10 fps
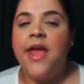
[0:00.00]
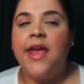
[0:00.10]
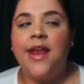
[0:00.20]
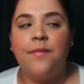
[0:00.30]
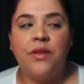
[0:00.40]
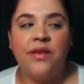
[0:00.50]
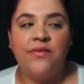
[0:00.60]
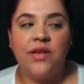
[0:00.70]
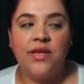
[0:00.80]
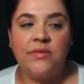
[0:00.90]
and I believe
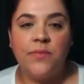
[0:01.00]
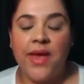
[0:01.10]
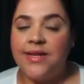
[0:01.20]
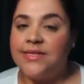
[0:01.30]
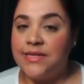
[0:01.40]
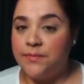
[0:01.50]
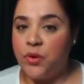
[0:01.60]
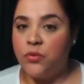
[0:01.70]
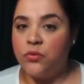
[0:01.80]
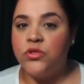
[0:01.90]
it is Pet
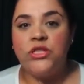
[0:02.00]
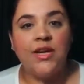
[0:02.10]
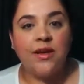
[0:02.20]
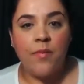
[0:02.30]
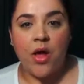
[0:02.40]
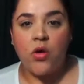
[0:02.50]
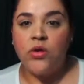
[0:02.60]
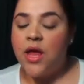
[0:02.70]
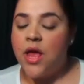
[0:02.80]
Depot. Check them out.